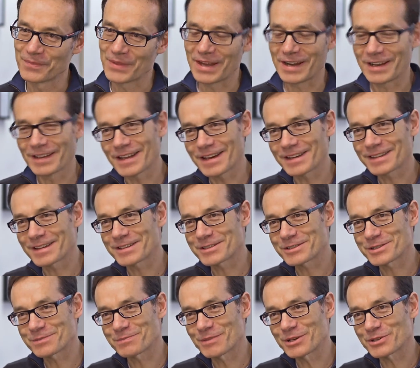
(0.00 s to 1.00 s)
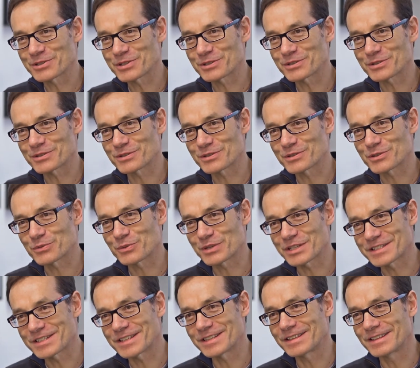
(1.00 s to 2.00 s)
And I like that just because it
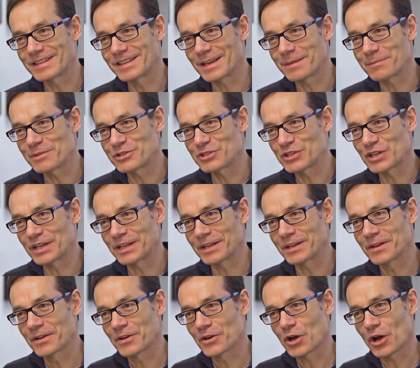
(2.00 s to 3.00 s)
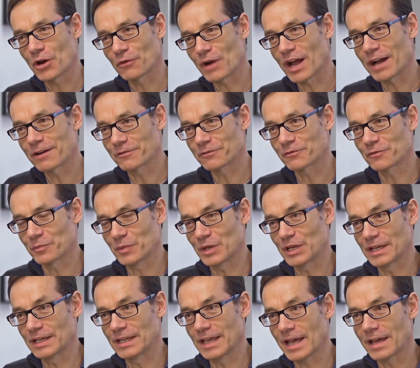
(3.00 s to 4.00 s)
twisted the imaging around for
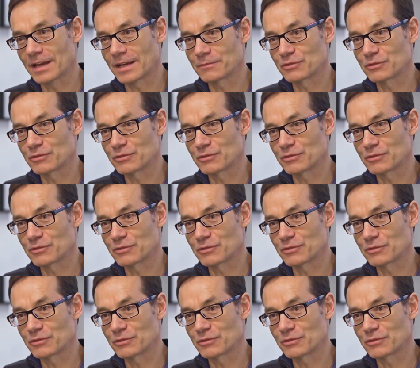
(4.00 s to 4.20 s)
me again.